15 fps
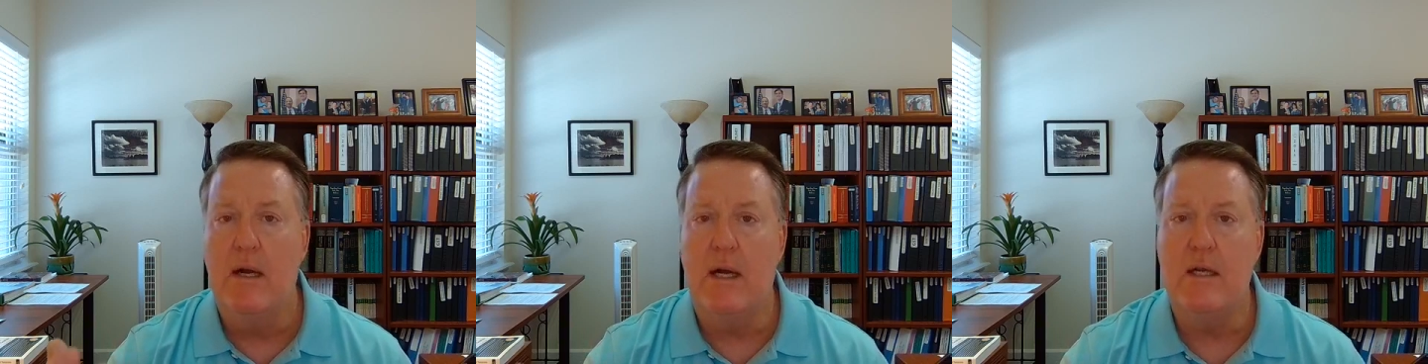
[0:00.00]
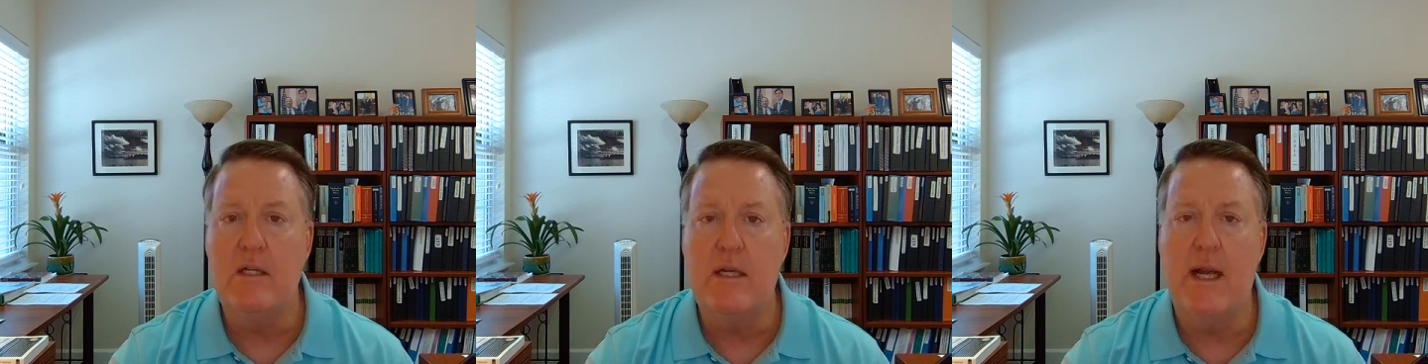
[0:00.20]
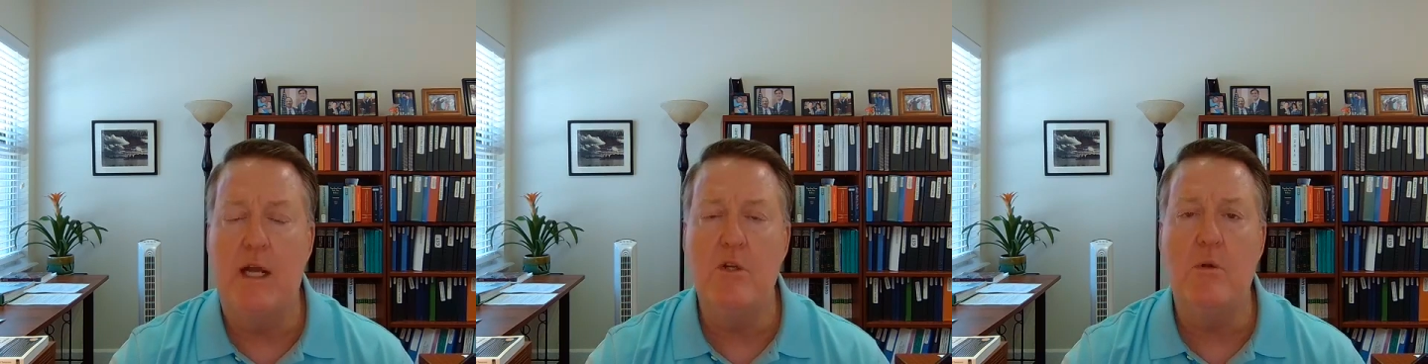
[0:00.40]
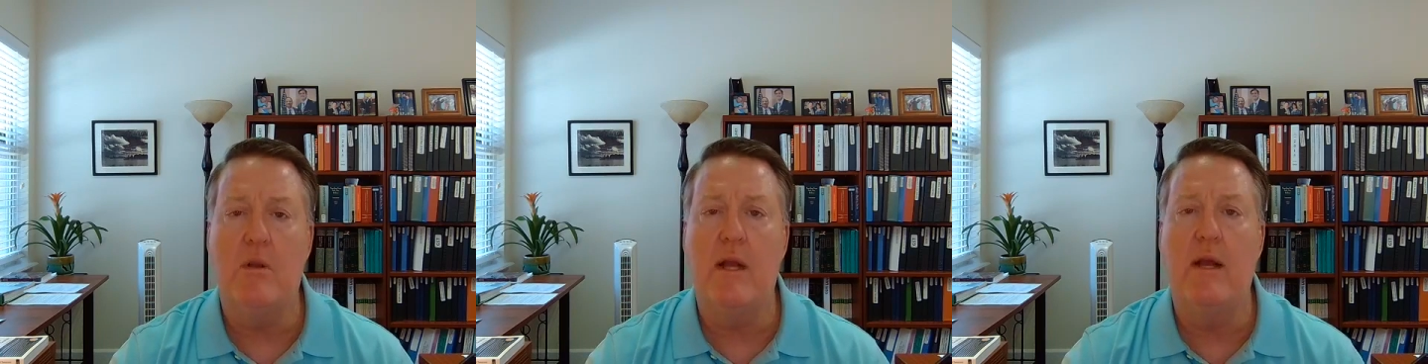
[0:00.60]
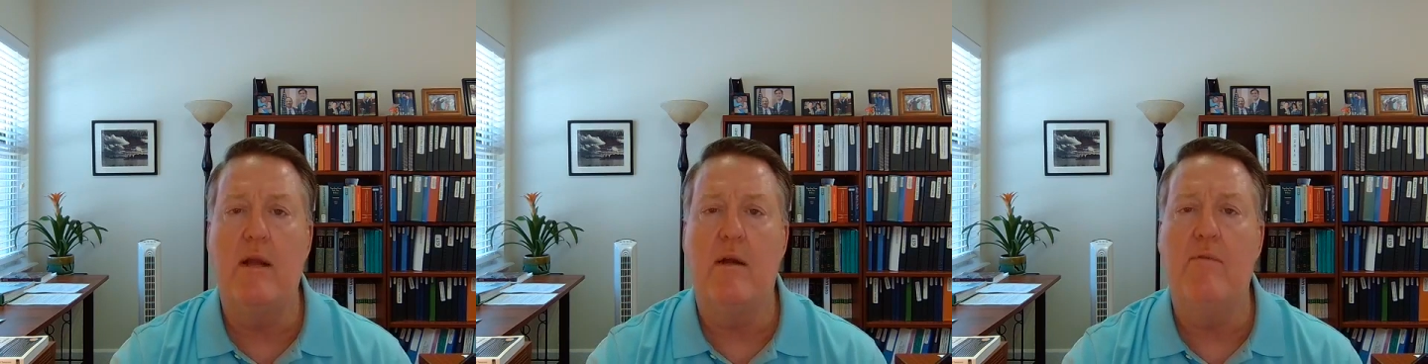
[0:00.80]
Uh,
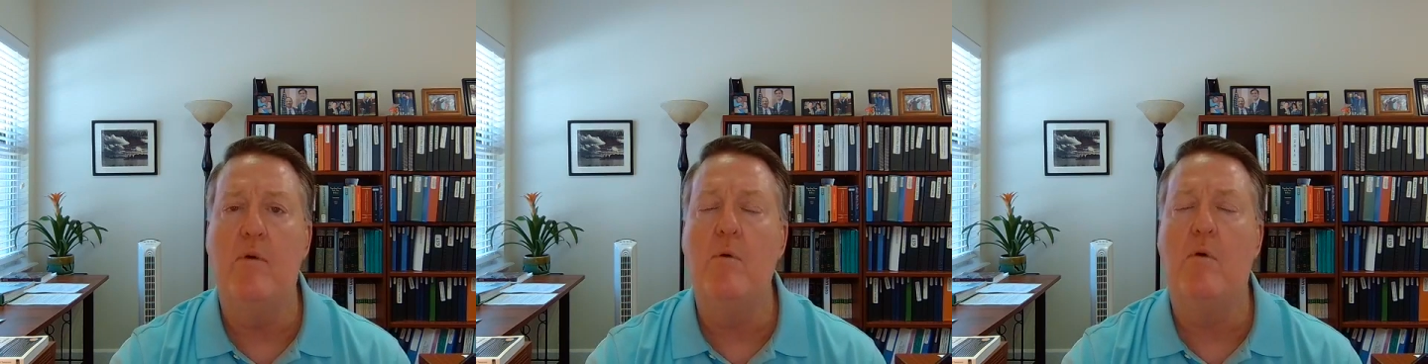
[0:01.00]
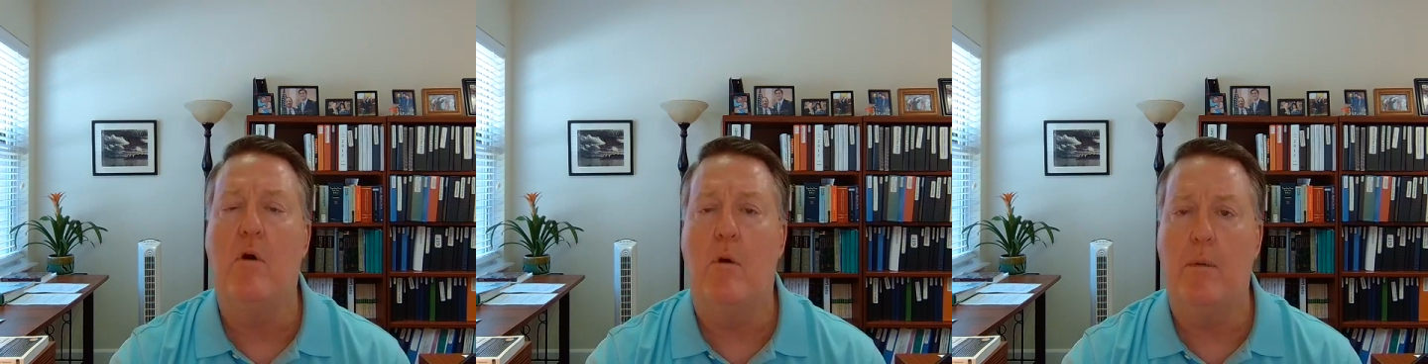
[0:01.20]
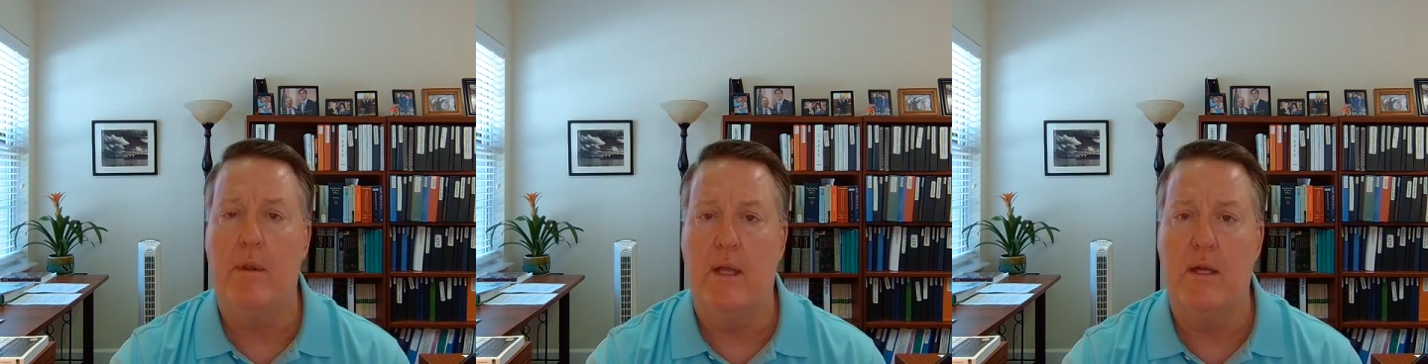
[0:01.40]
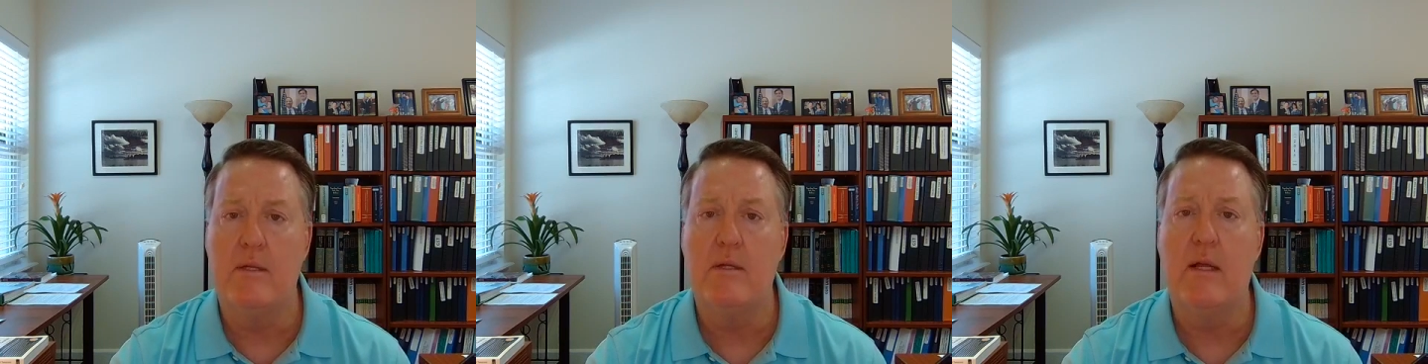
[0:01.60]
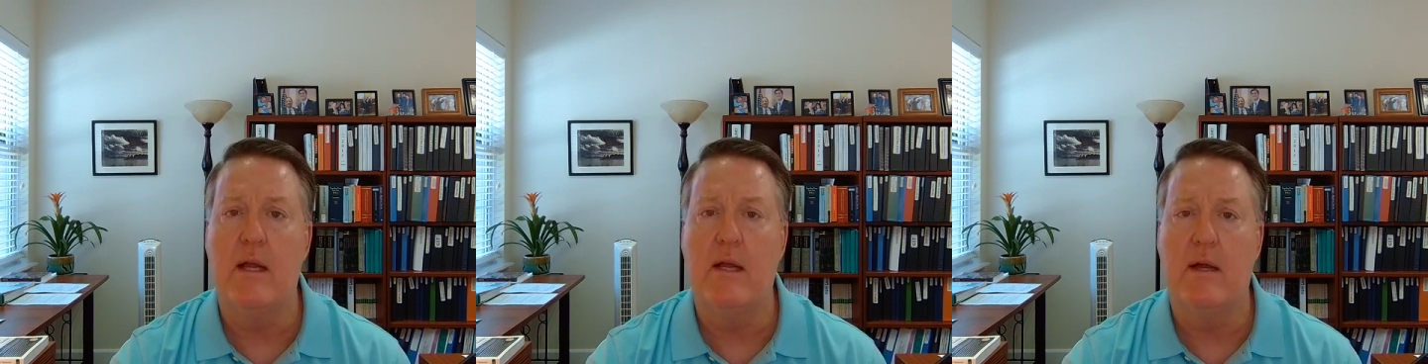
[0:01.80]
schedule a, phone call with
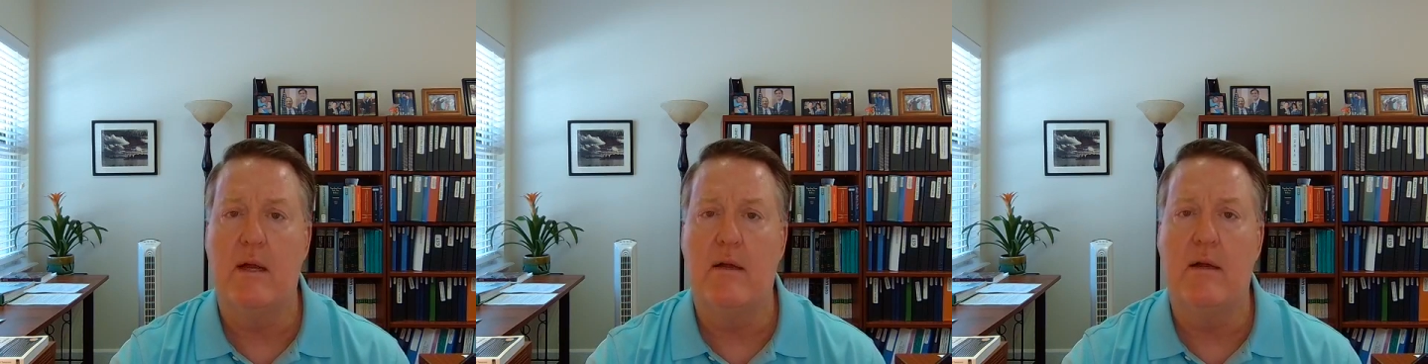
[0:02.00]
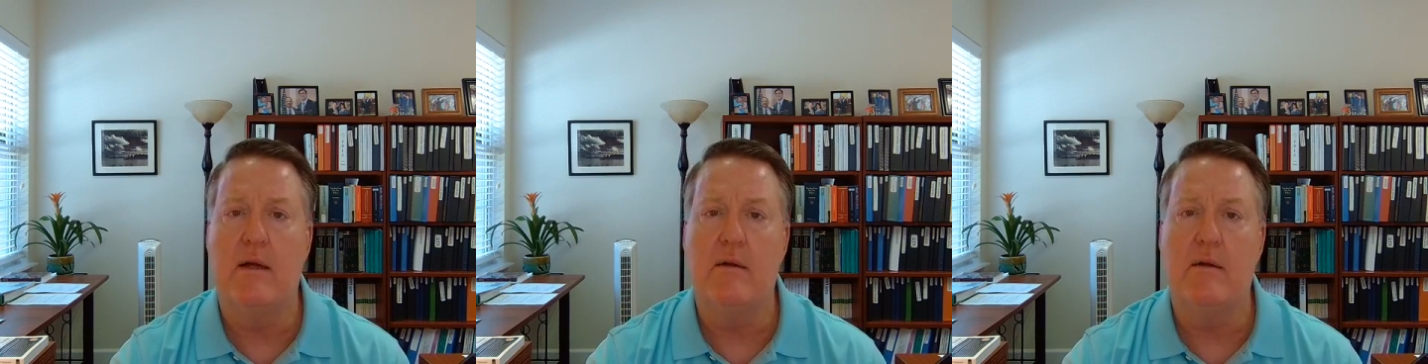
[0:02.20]
us, a, a,